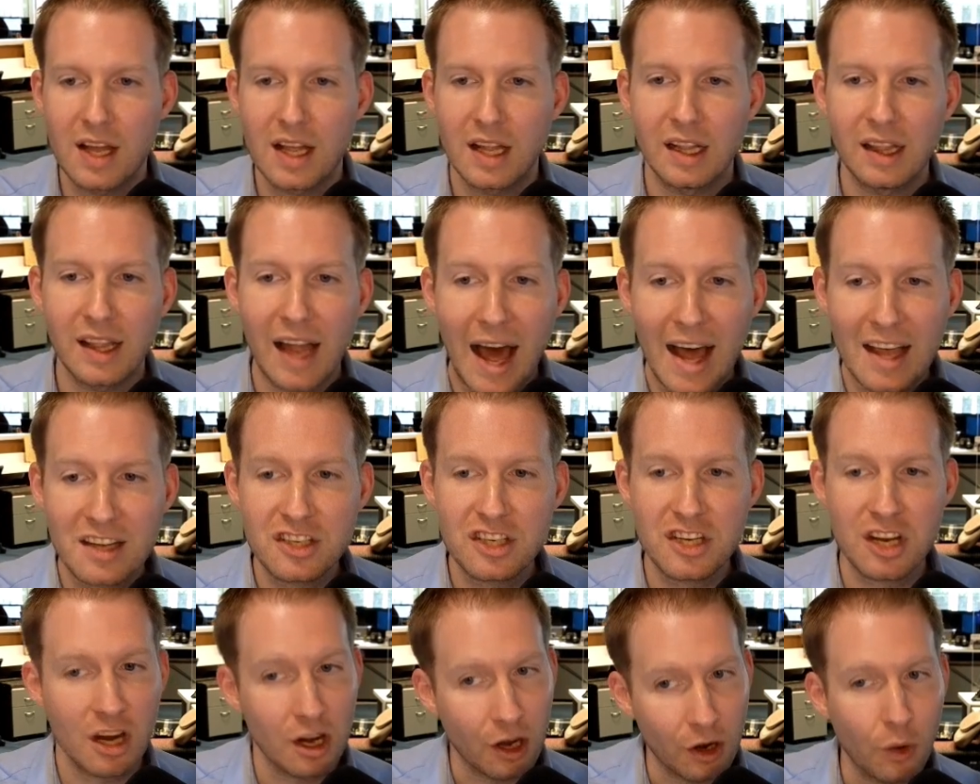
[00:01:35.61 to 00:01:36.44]

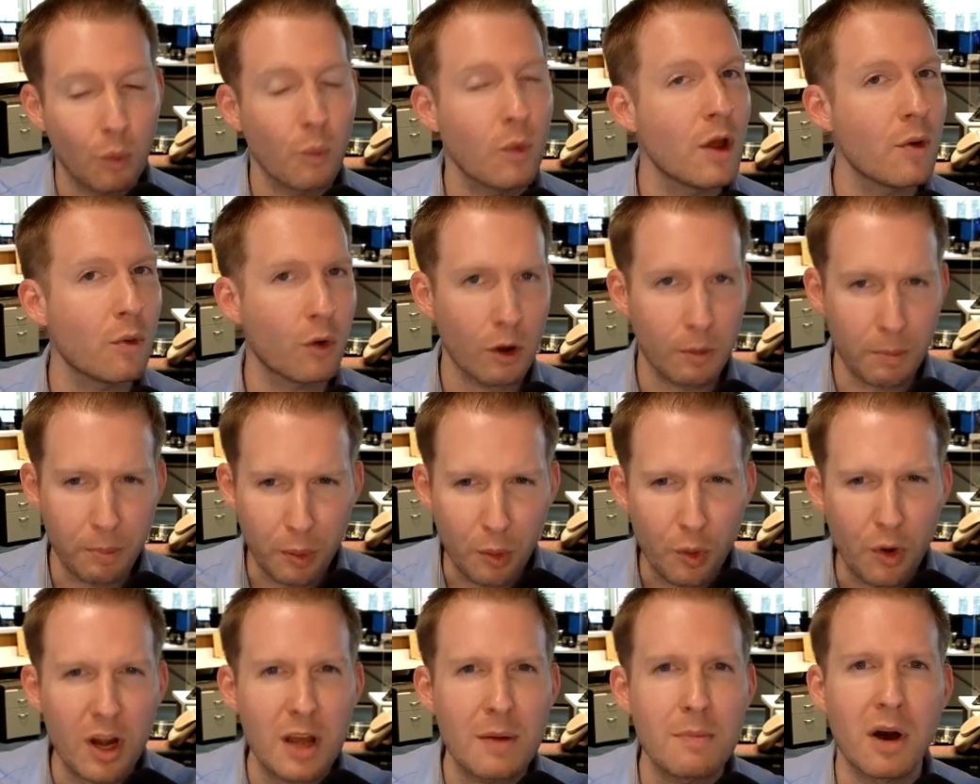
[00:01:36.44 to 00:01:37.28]
Last year, we were
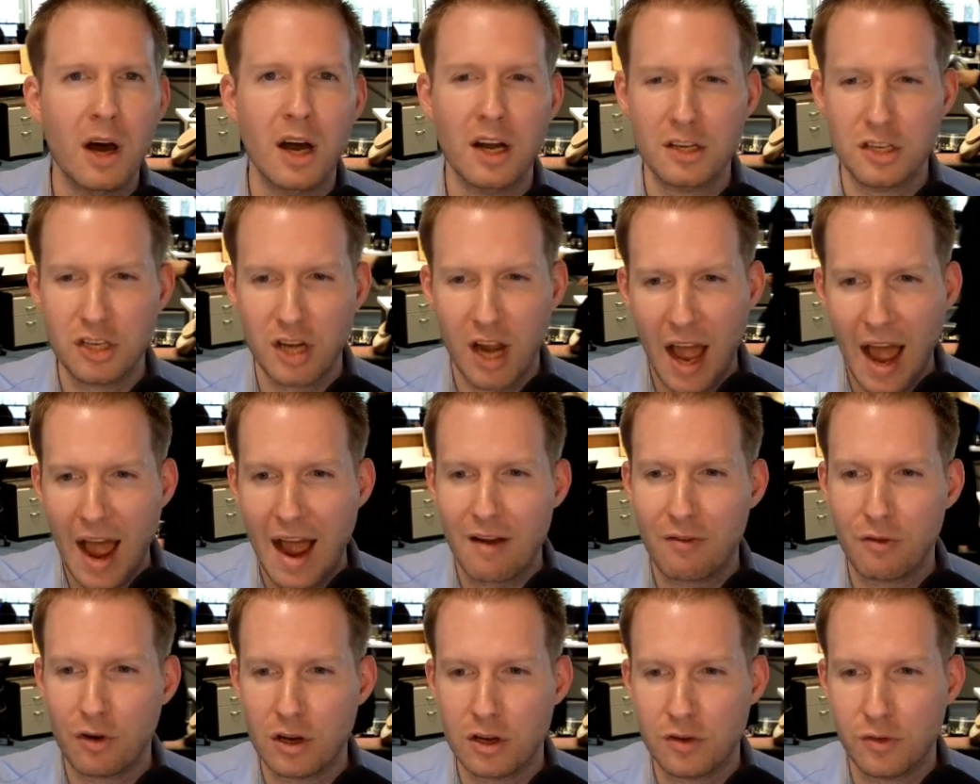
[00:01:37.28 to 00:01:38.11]
pretty much
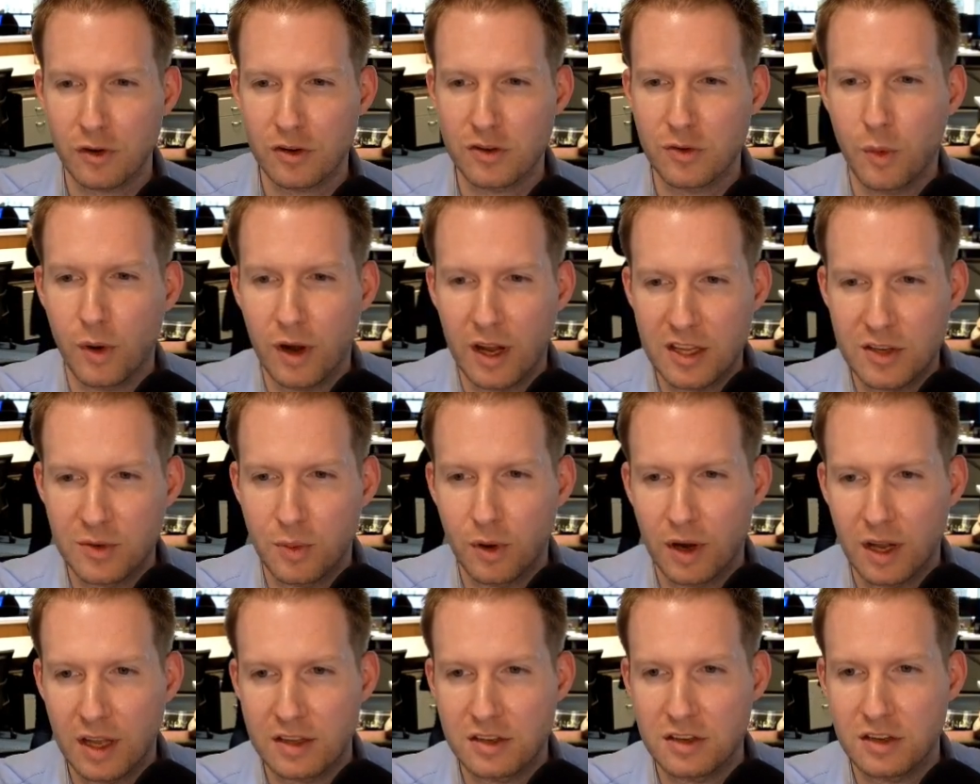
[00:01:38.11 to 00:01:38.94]
average for
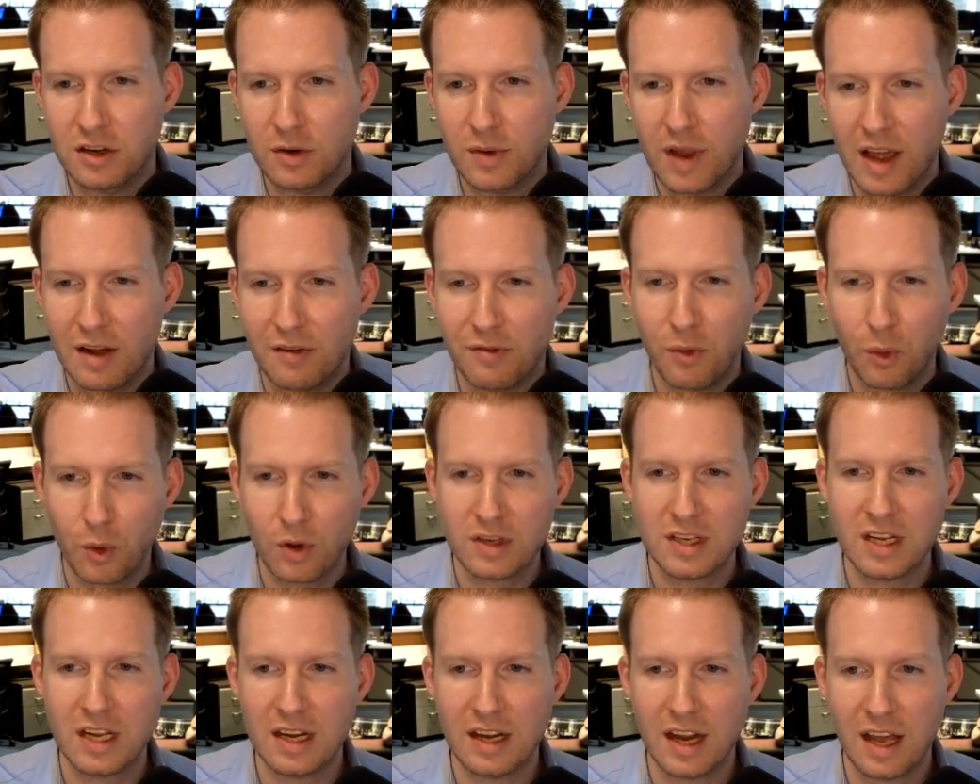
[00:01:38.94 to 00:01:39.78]
2022. We had
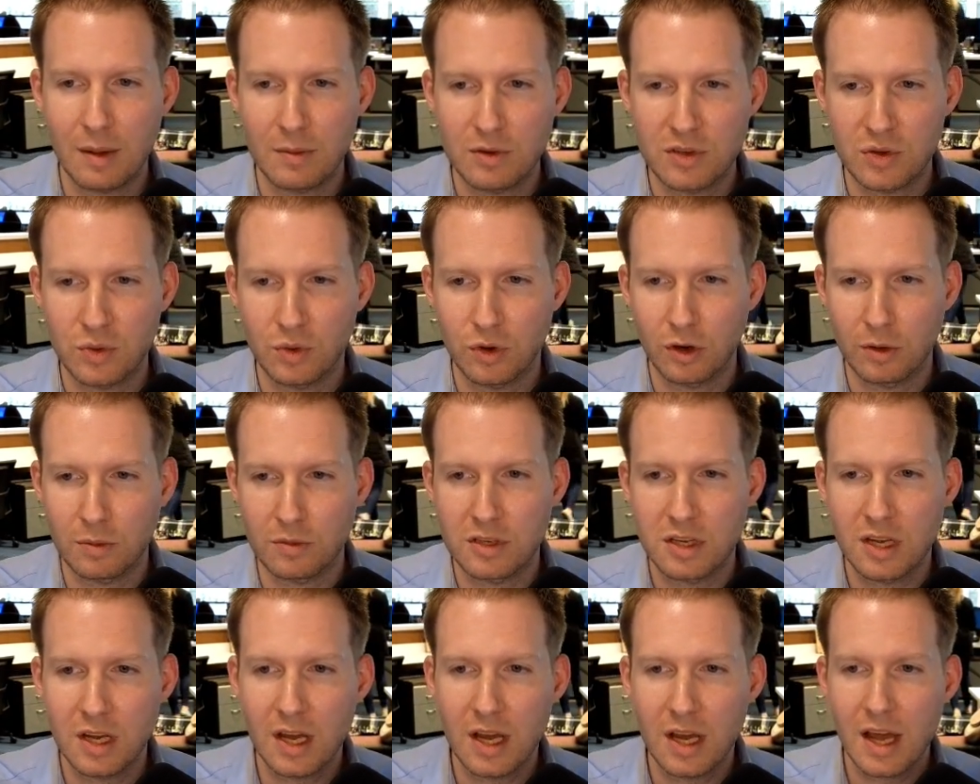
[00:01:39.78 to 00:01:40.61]
14 named storms,
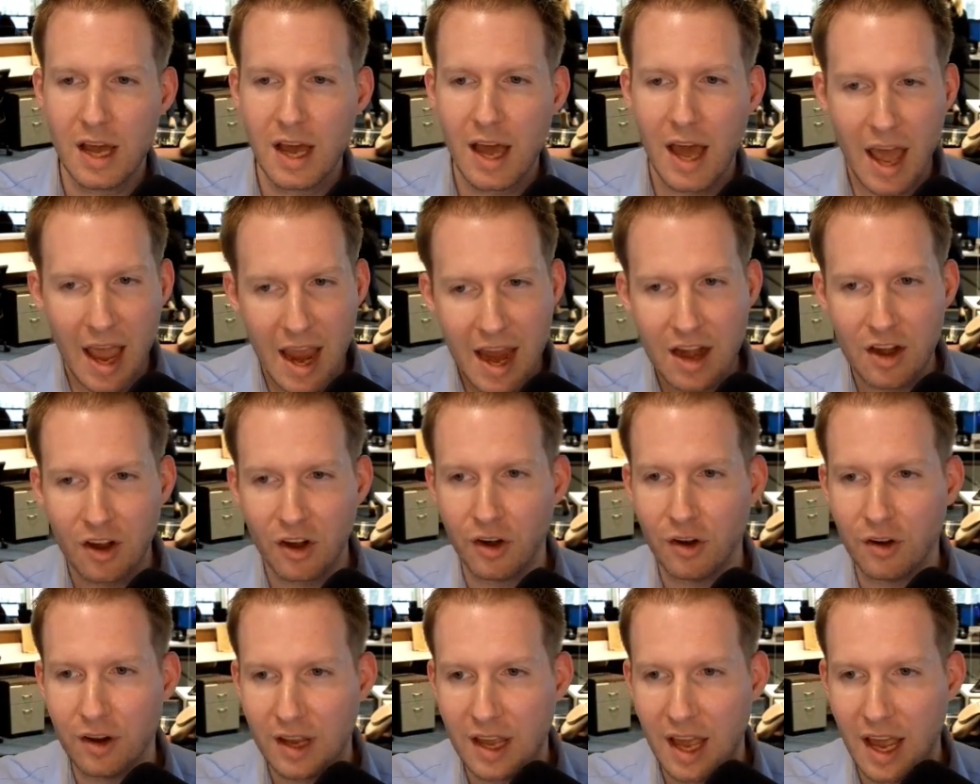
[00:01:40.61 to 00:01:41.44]
eight
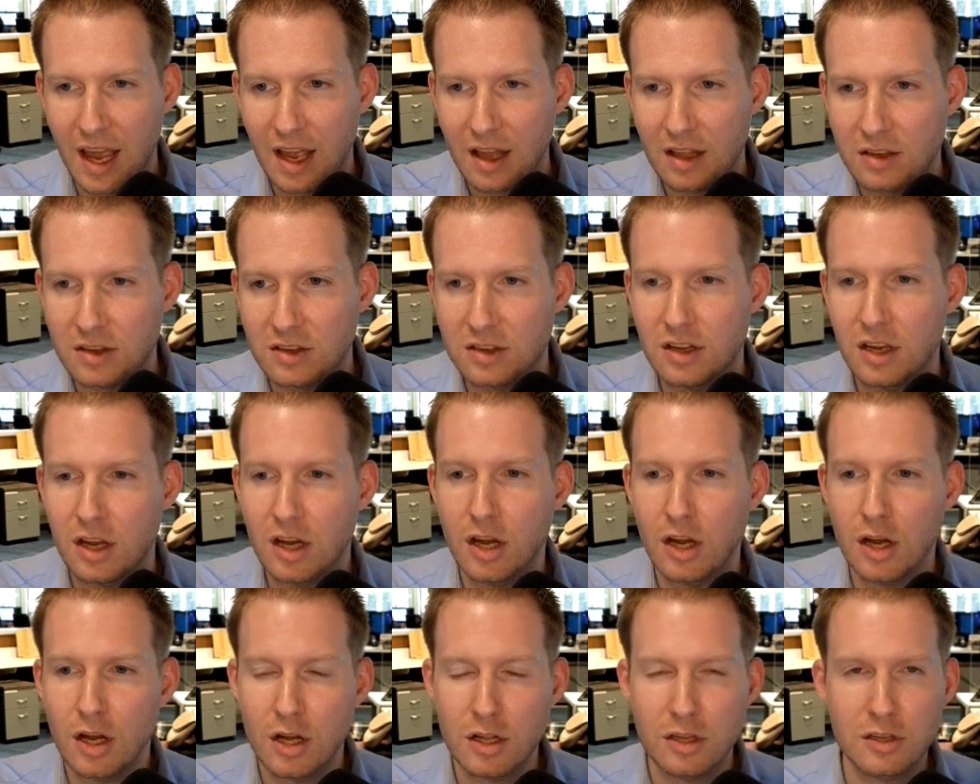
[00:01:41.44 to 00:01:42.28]
hurricanes,
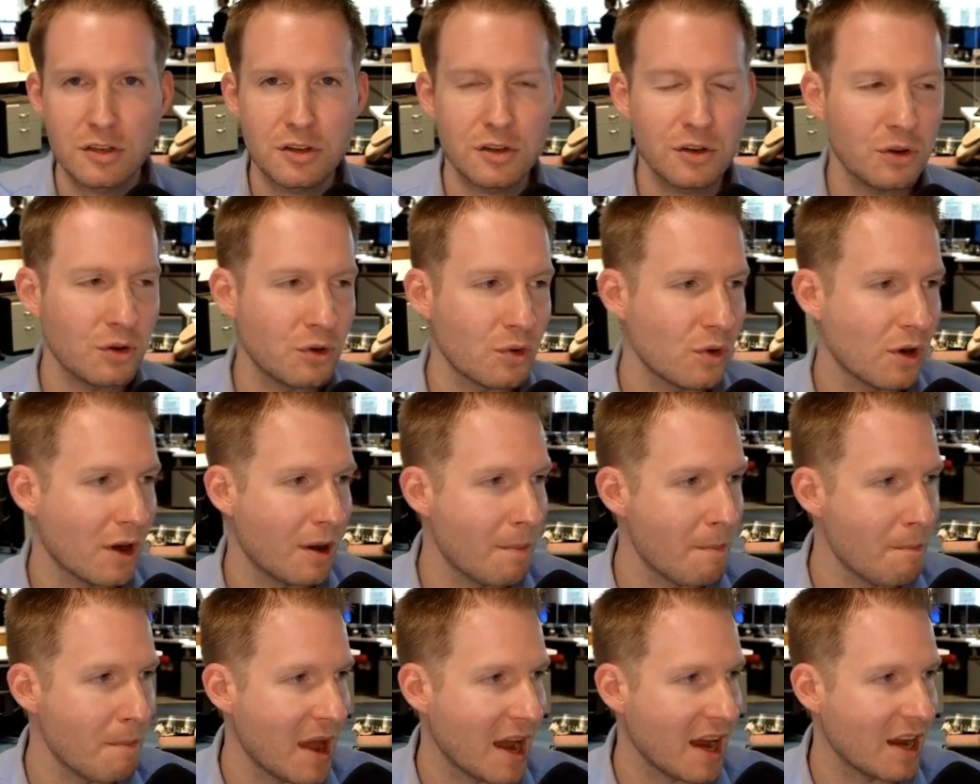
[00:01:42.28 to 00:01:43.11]
two
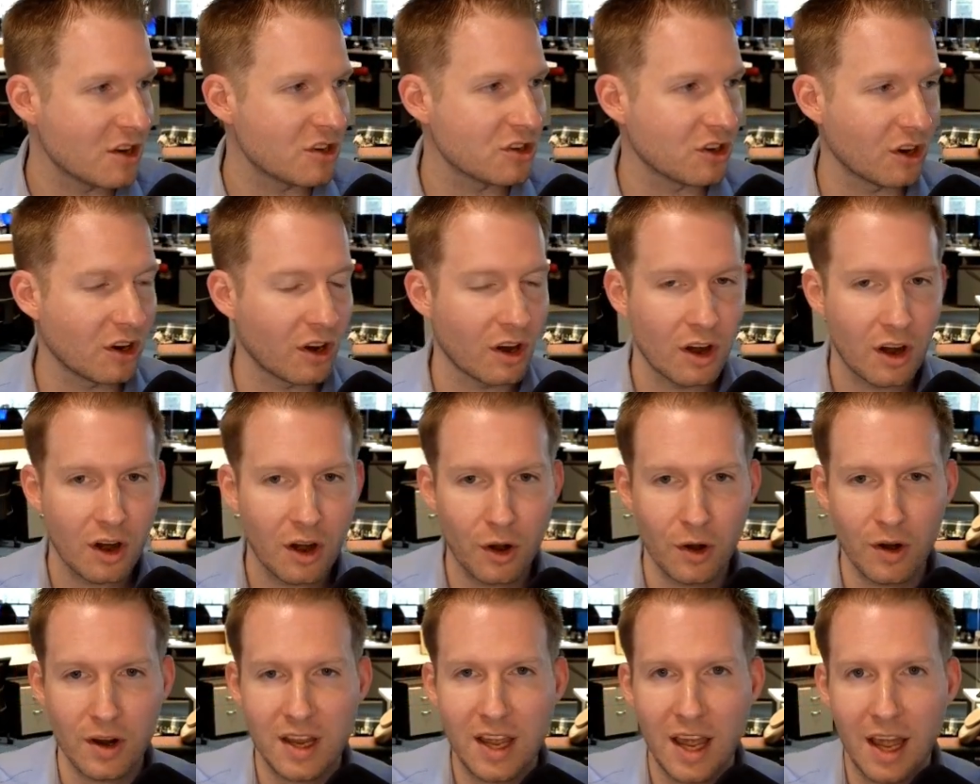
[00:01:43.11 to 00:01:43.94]
major
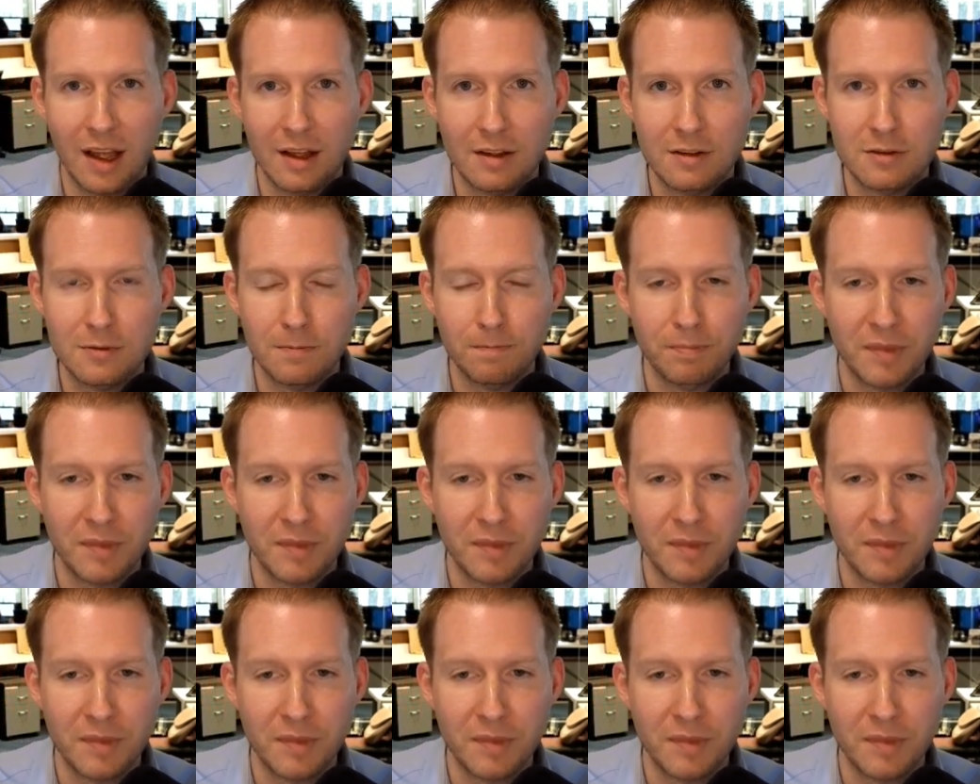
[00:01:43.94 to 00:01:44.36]
hurricanes.